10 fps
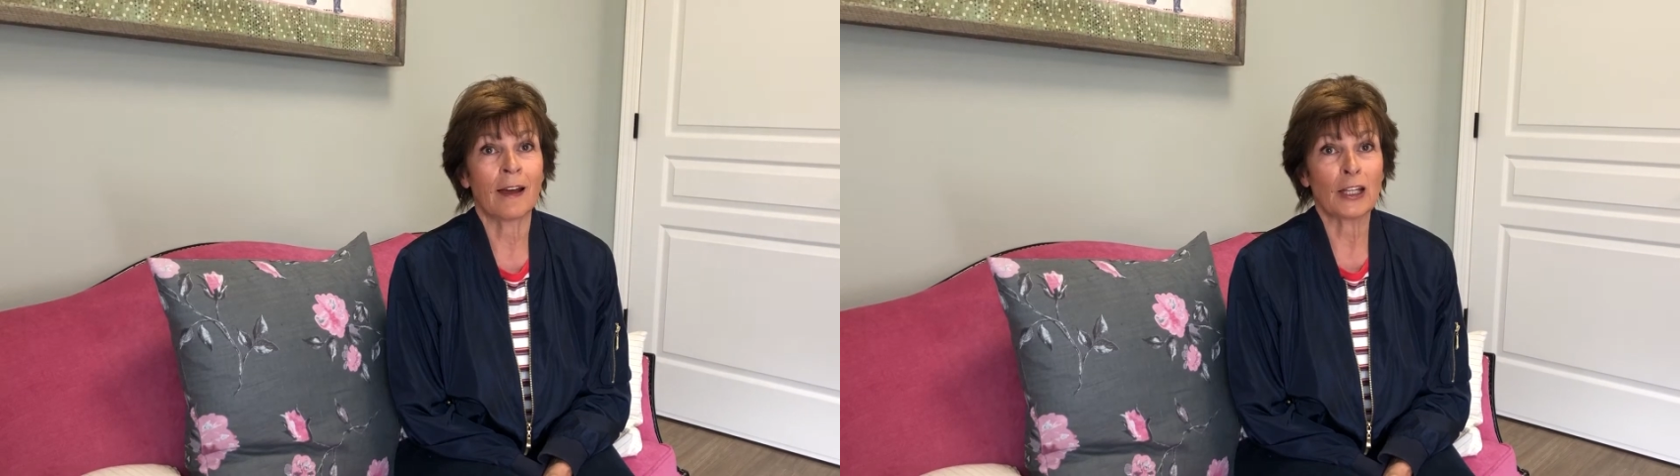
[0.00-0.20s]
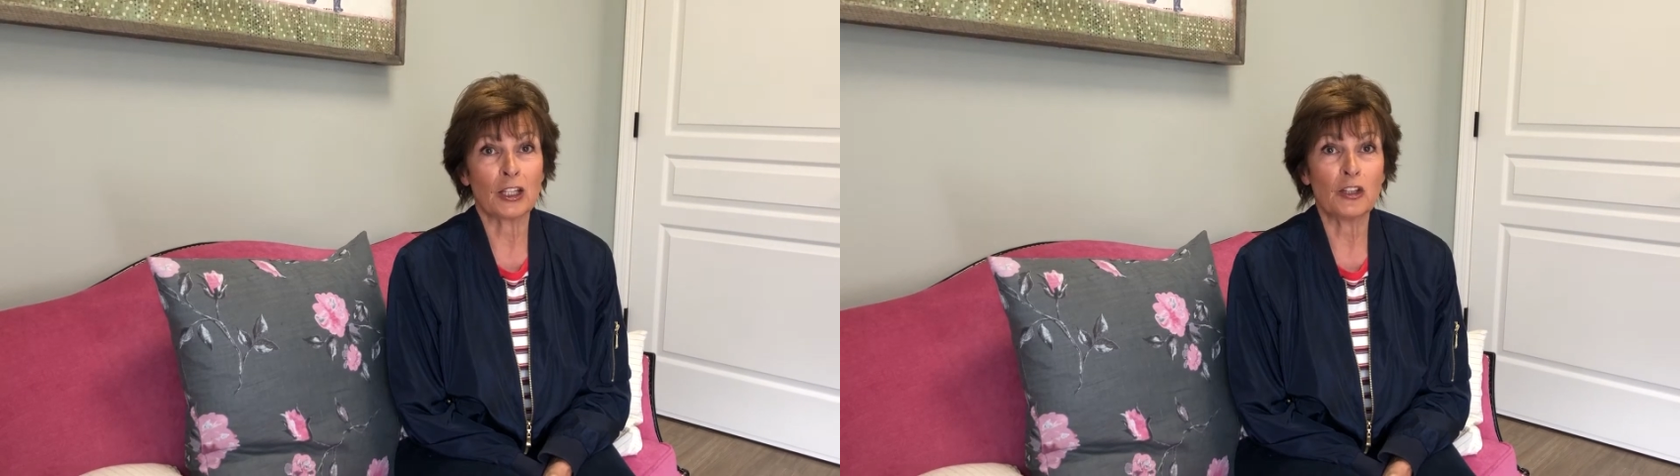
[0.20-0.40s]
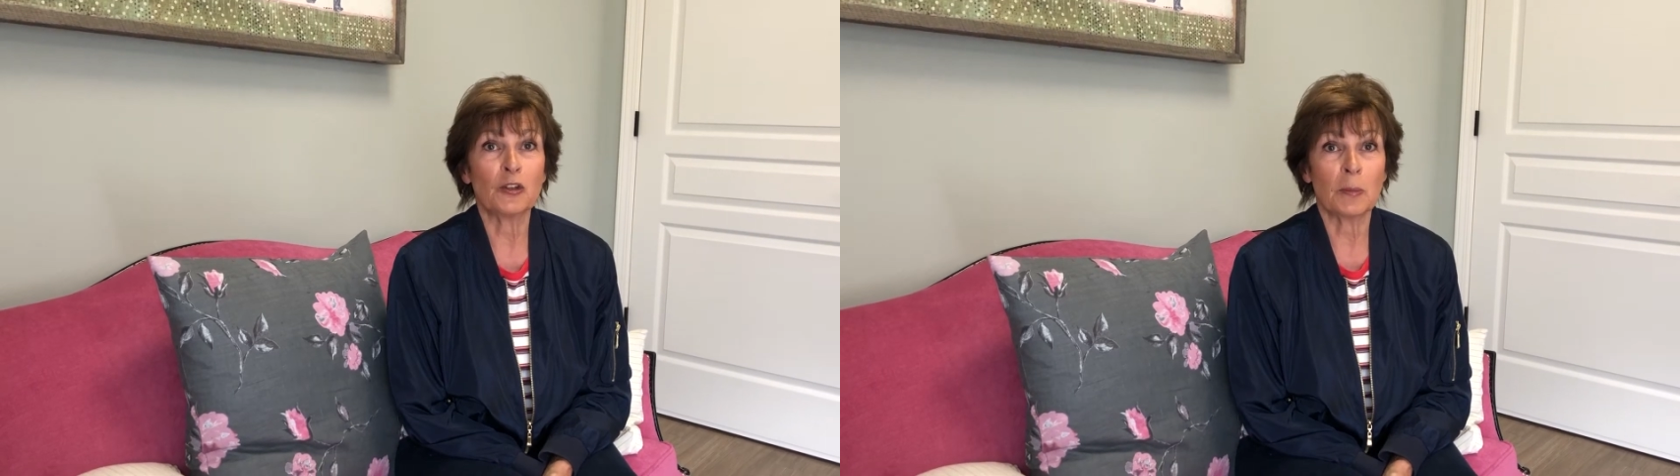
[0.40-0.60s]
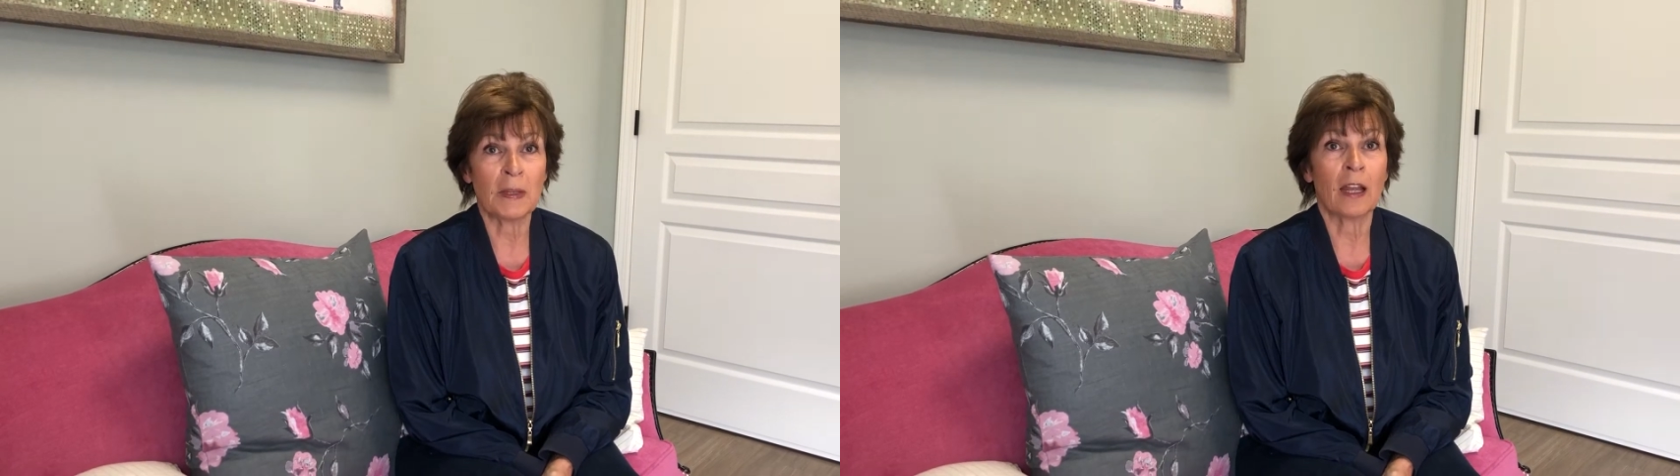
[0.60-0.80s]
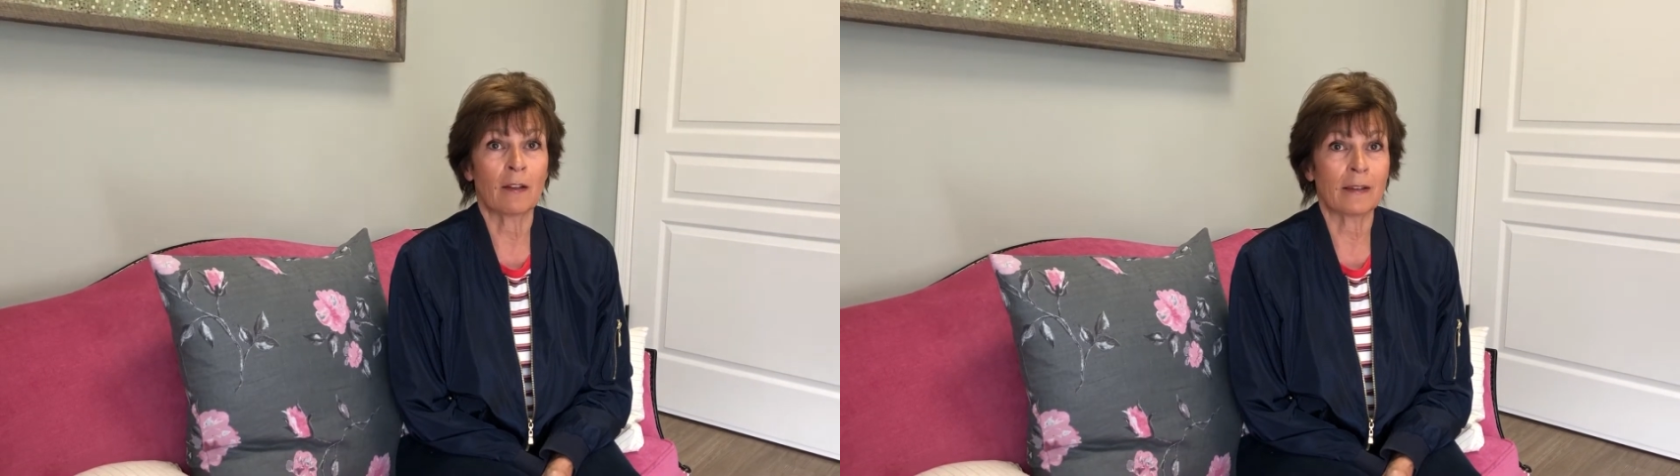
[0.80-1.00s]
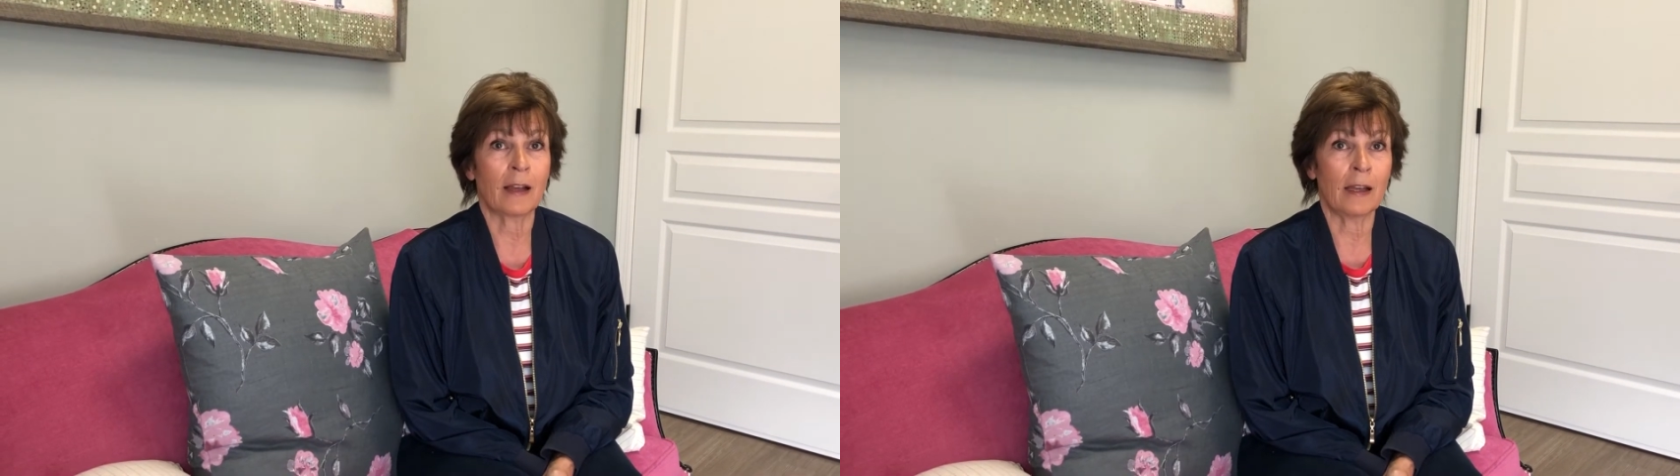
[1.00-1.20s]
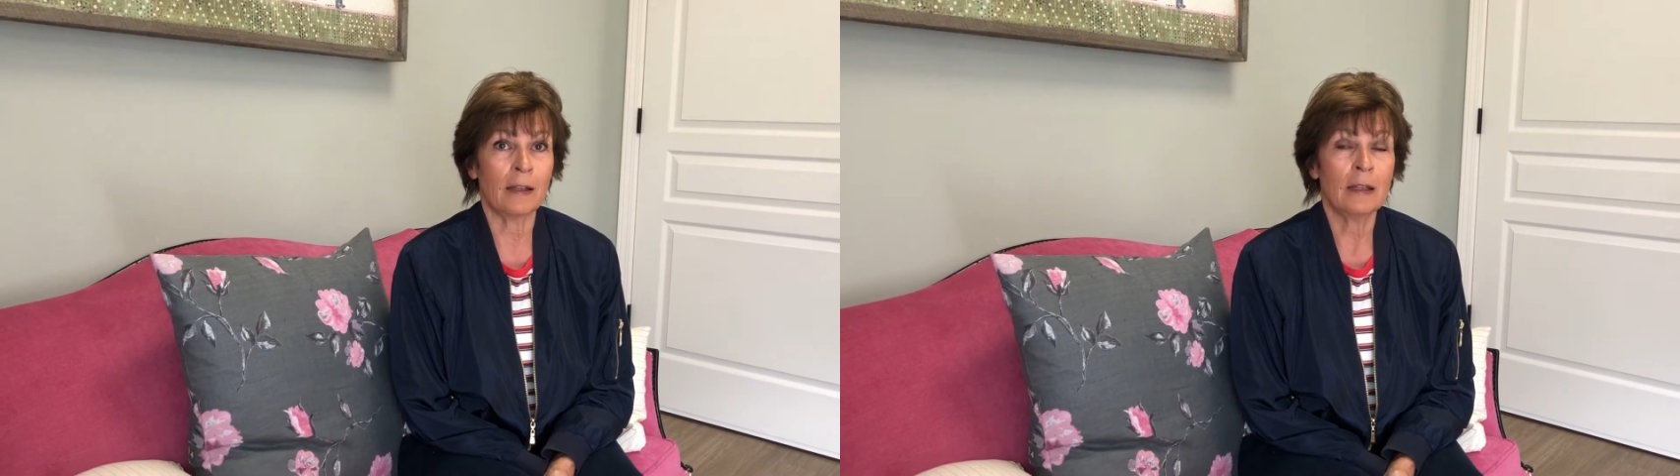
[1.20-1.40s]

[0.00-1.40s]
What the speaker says: could do to be outside.